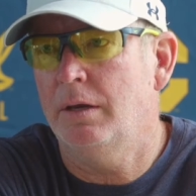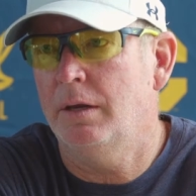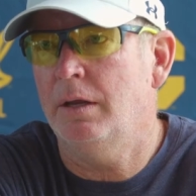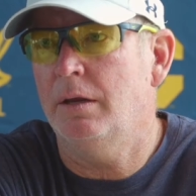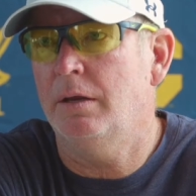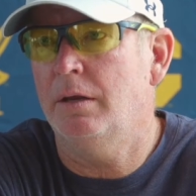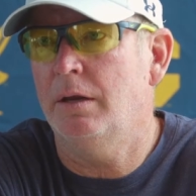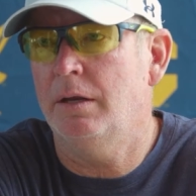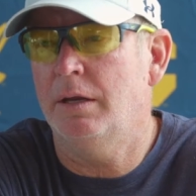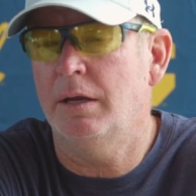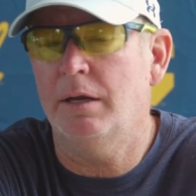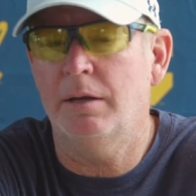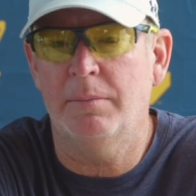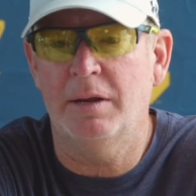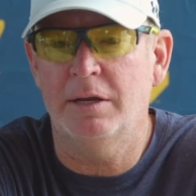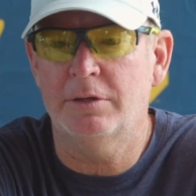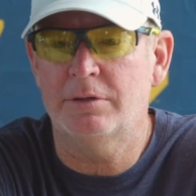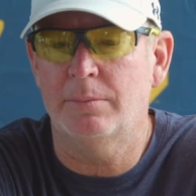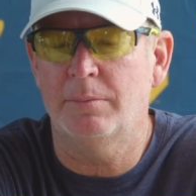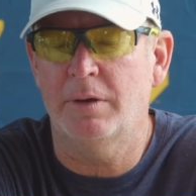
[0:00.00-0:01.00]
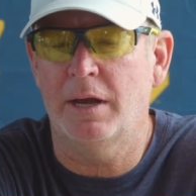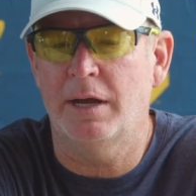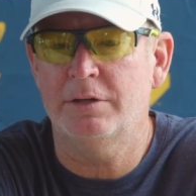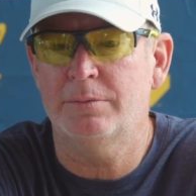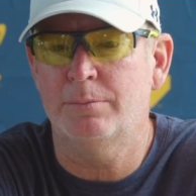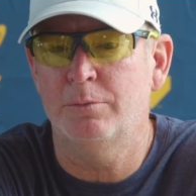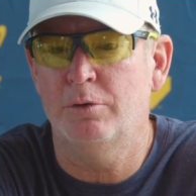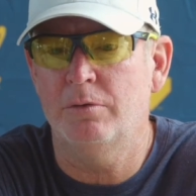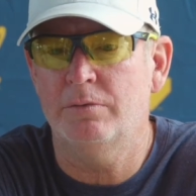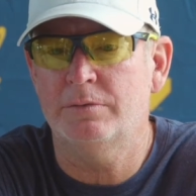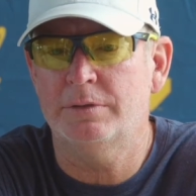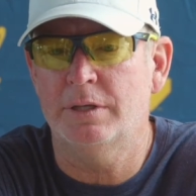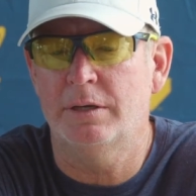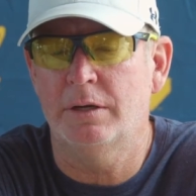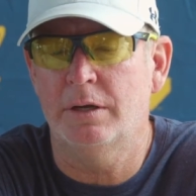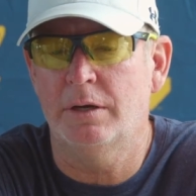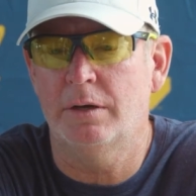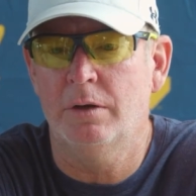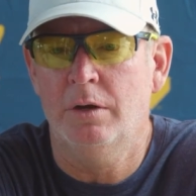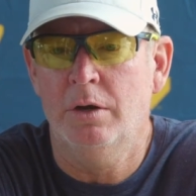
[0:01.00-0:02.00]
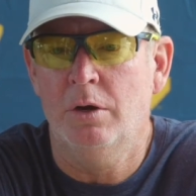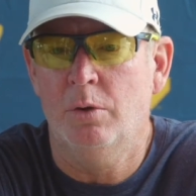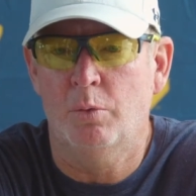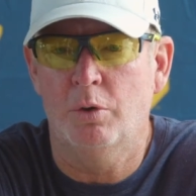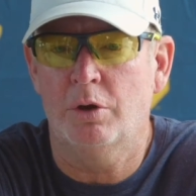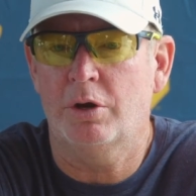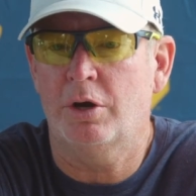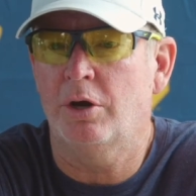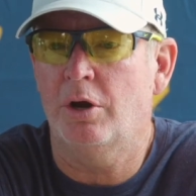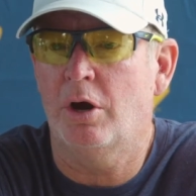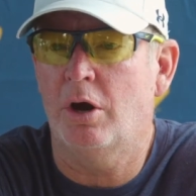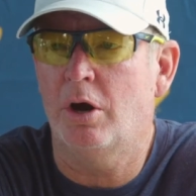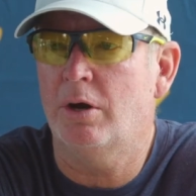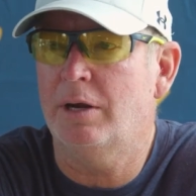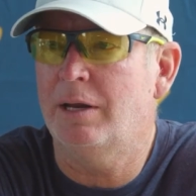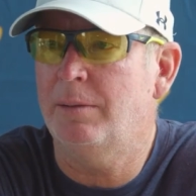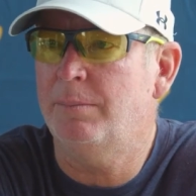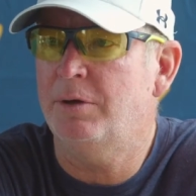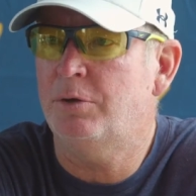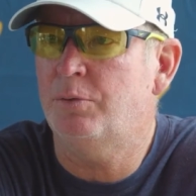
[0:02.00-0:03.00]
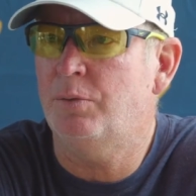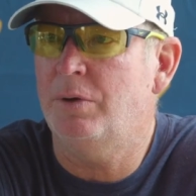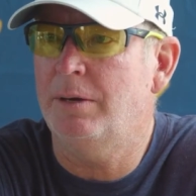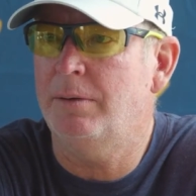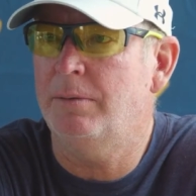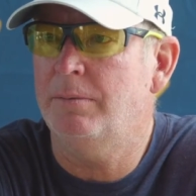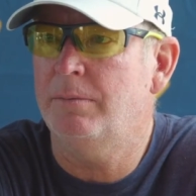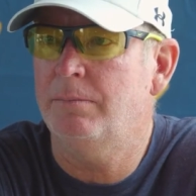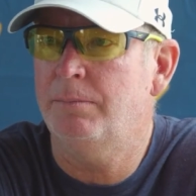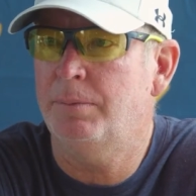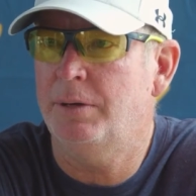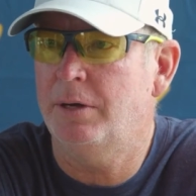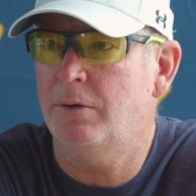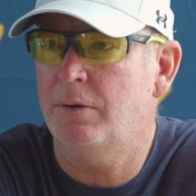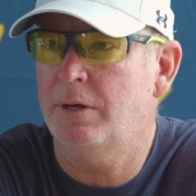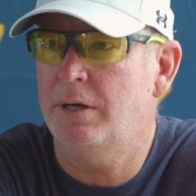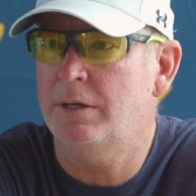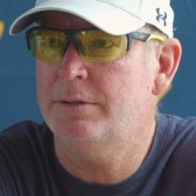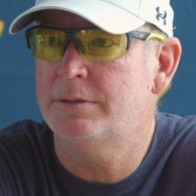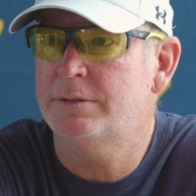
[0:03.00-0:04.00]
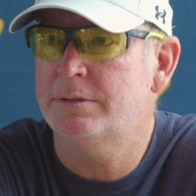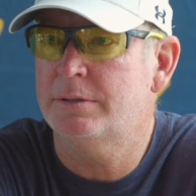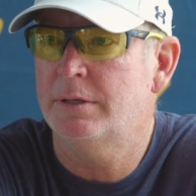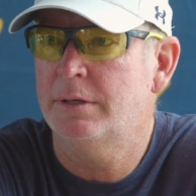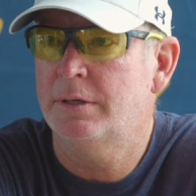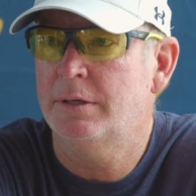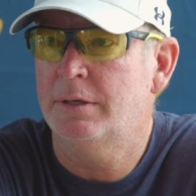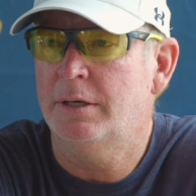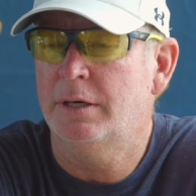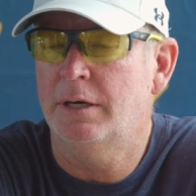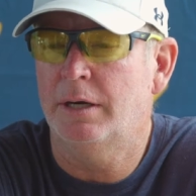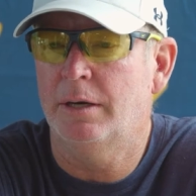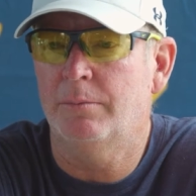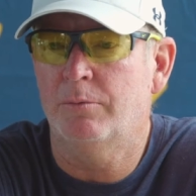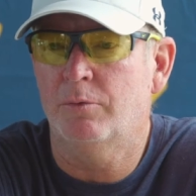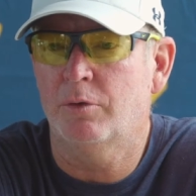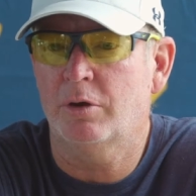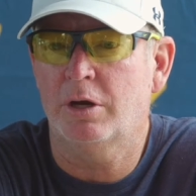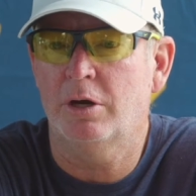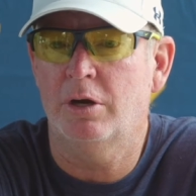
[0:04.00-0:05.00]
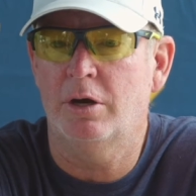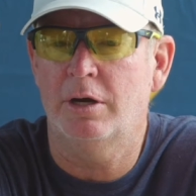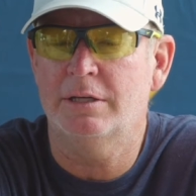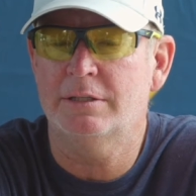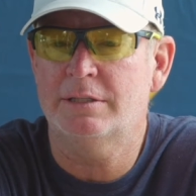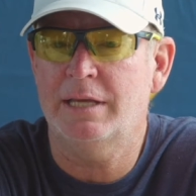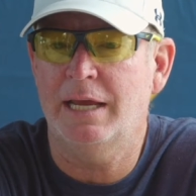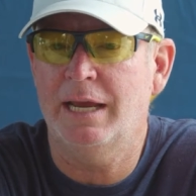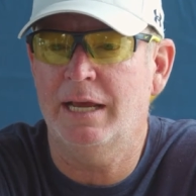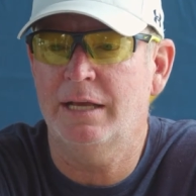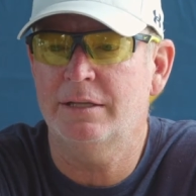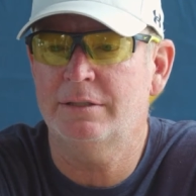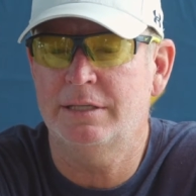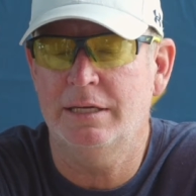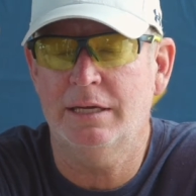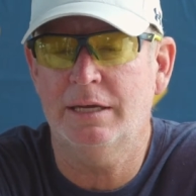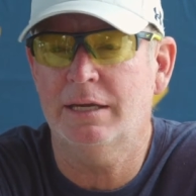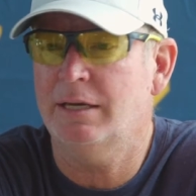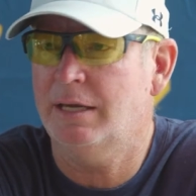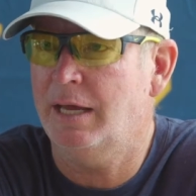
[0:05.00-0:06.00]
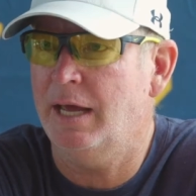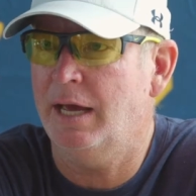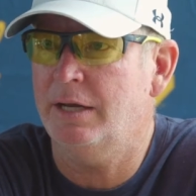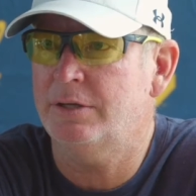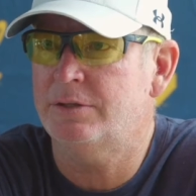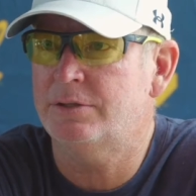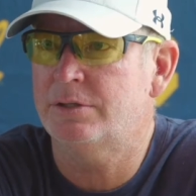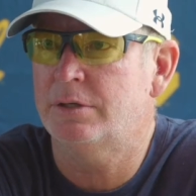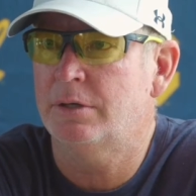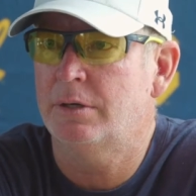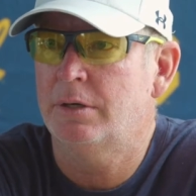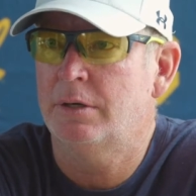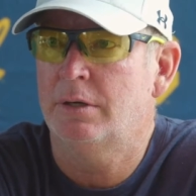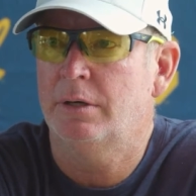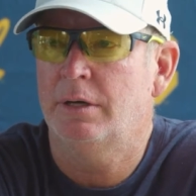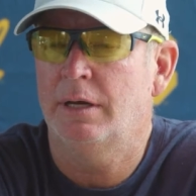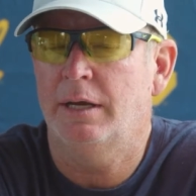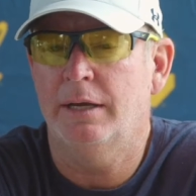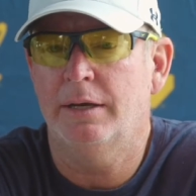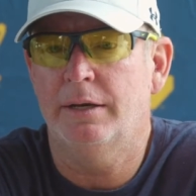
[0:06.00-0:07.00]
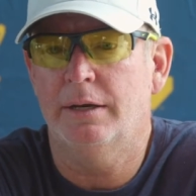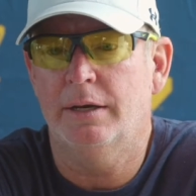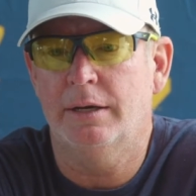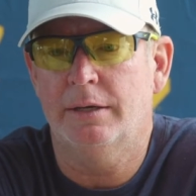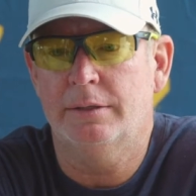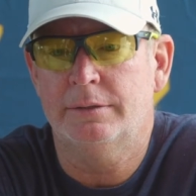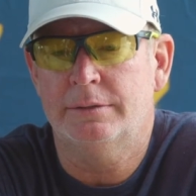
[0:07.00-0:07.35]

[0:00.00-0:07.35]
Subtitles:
He did. He made some nice moves and working hard in between periods, working on his hands. He can catch, and